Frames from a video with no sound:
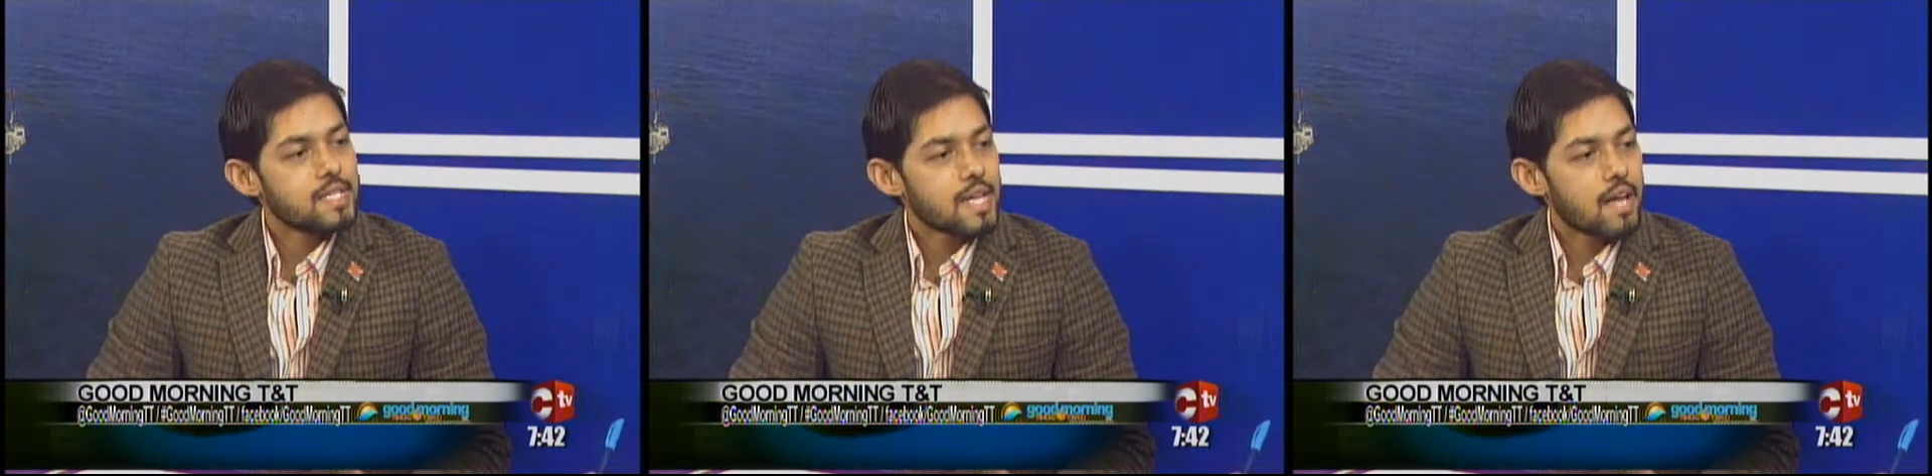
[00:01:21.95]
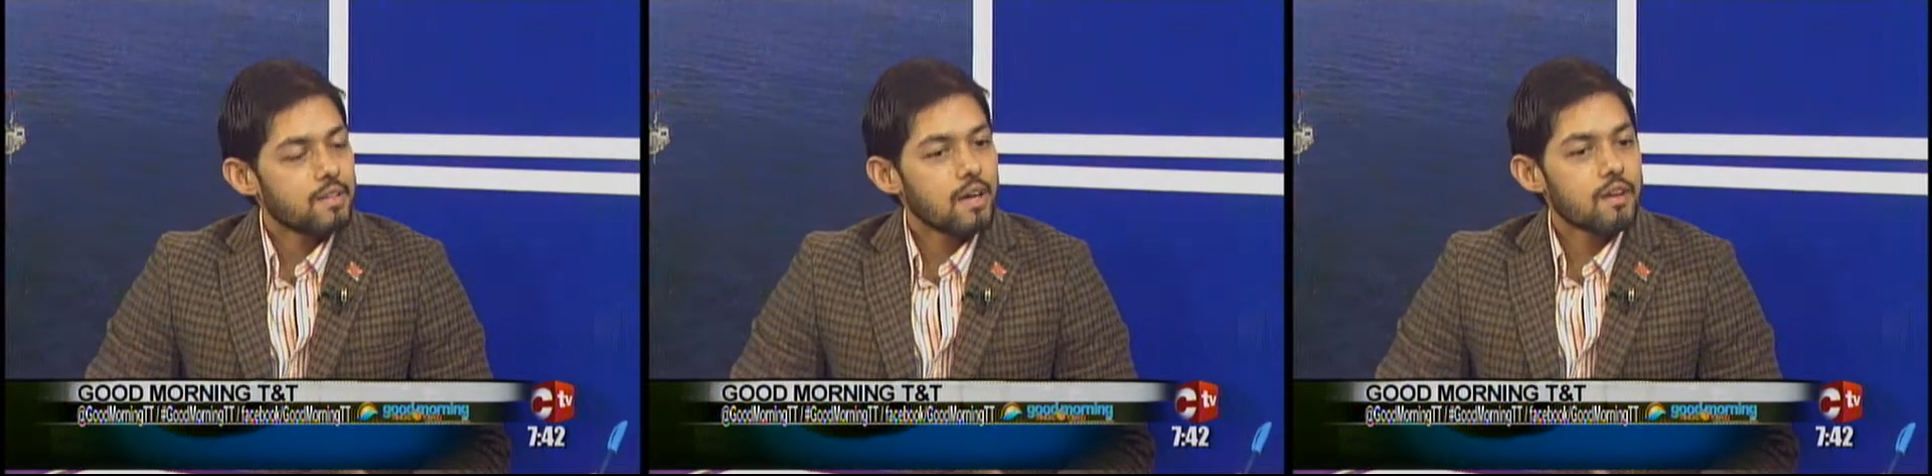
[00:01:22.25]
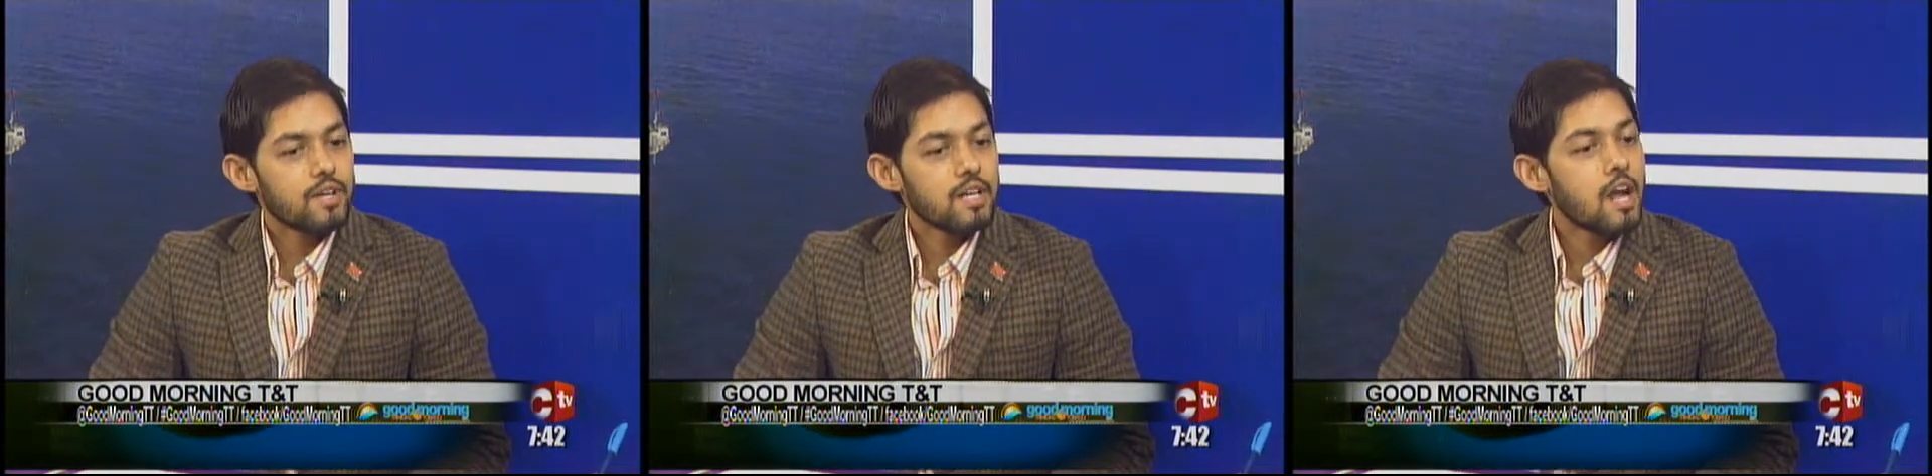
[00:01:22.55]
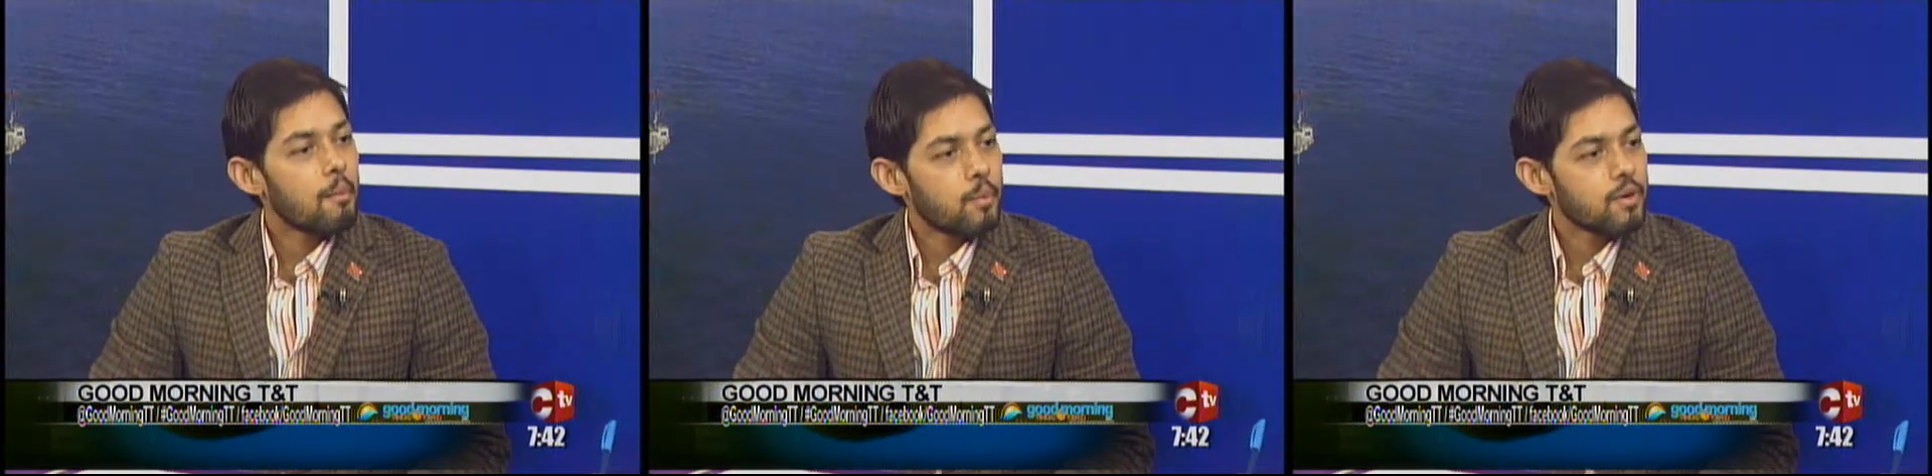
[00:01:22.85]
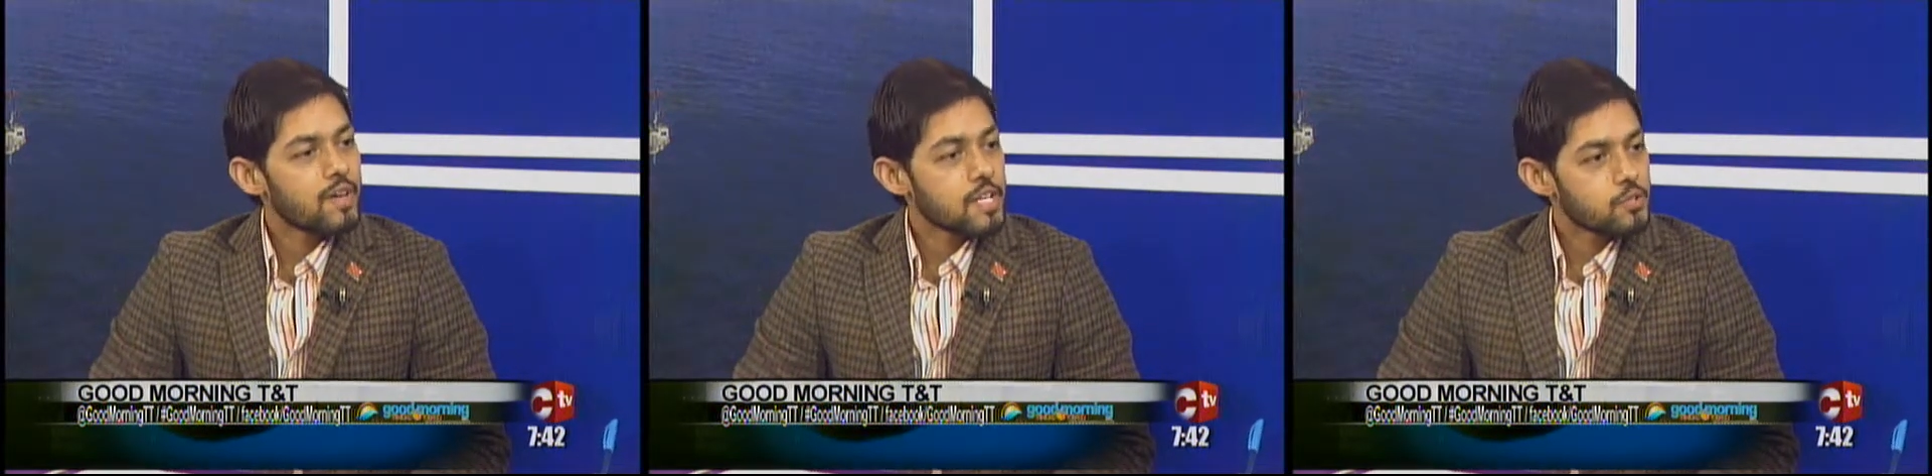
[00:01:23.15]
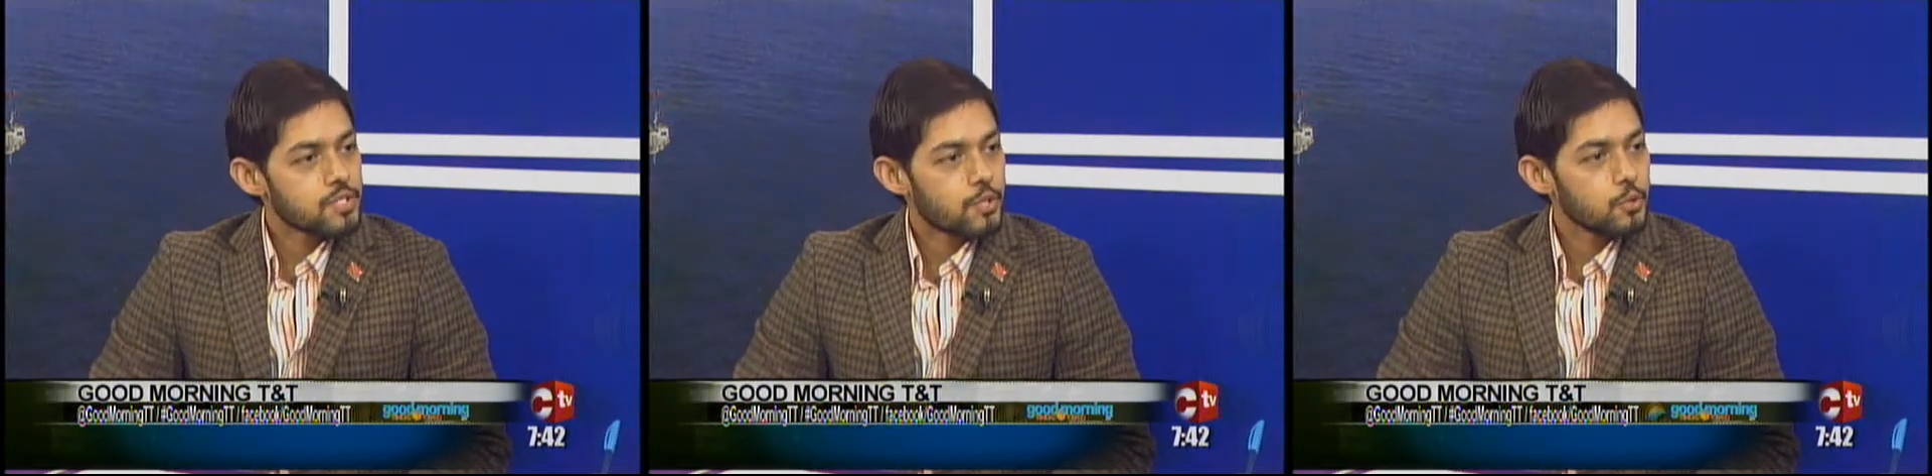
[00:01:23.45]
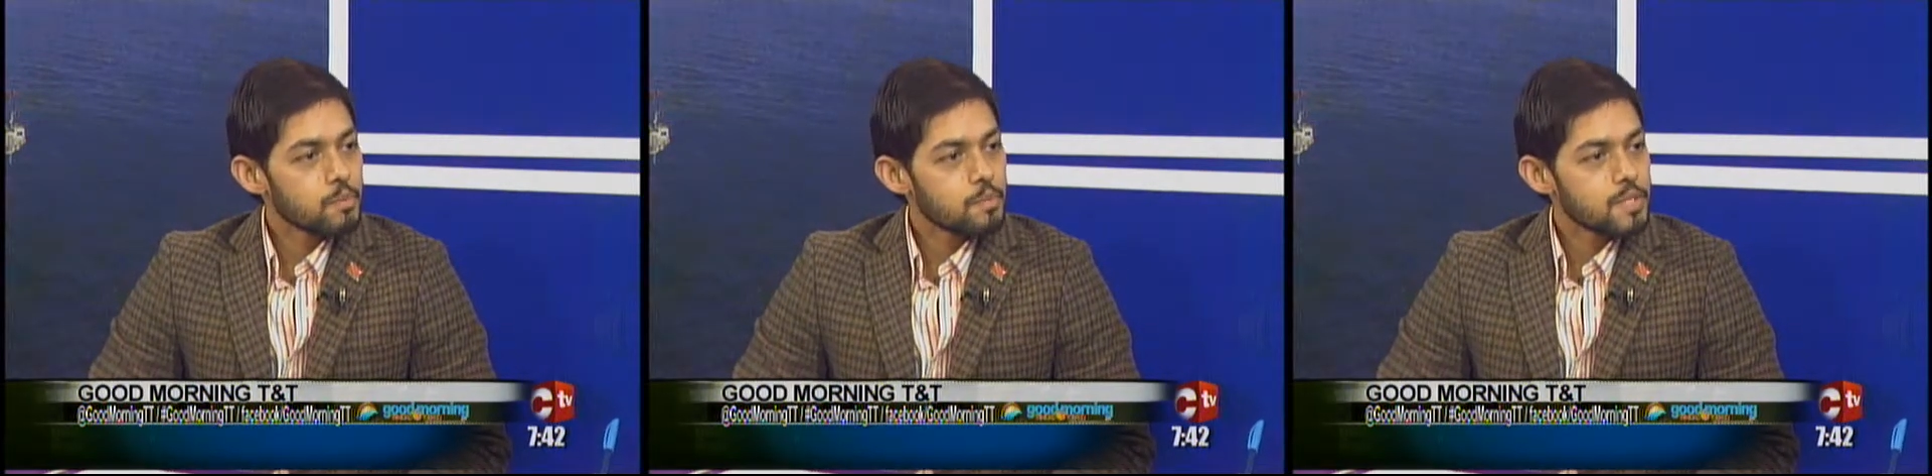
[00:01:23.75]
together of a number of interest
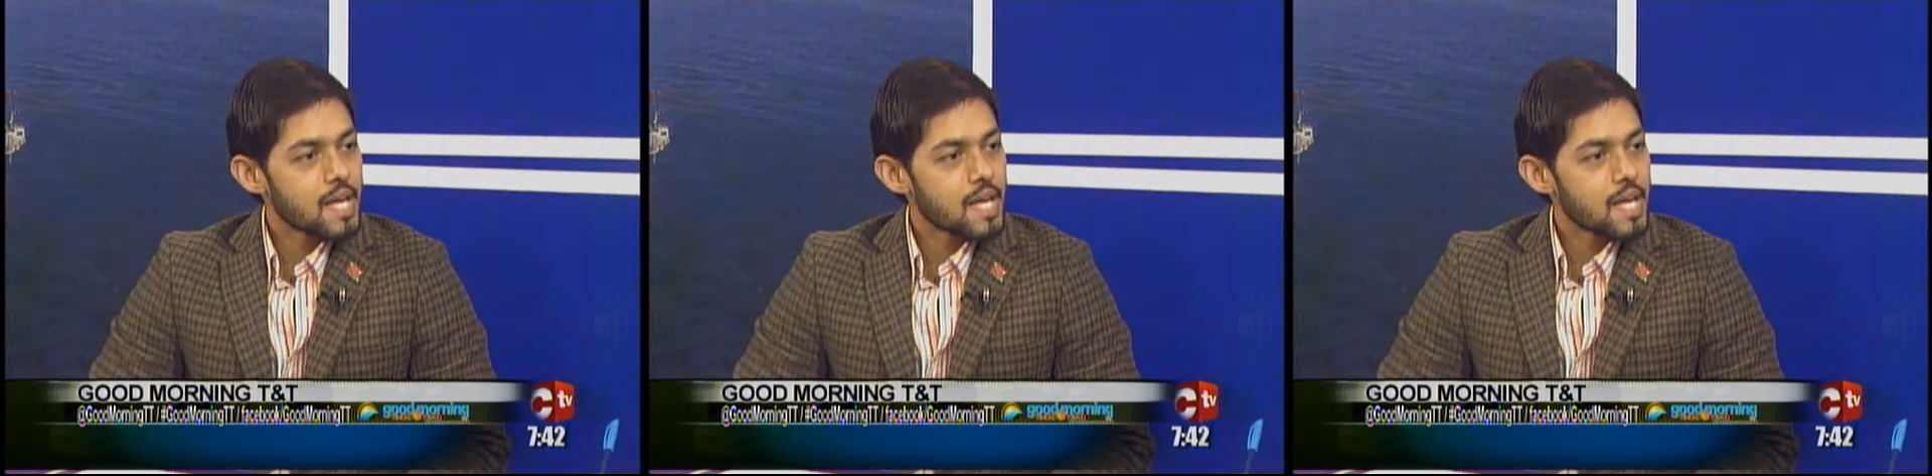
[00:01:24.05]
groups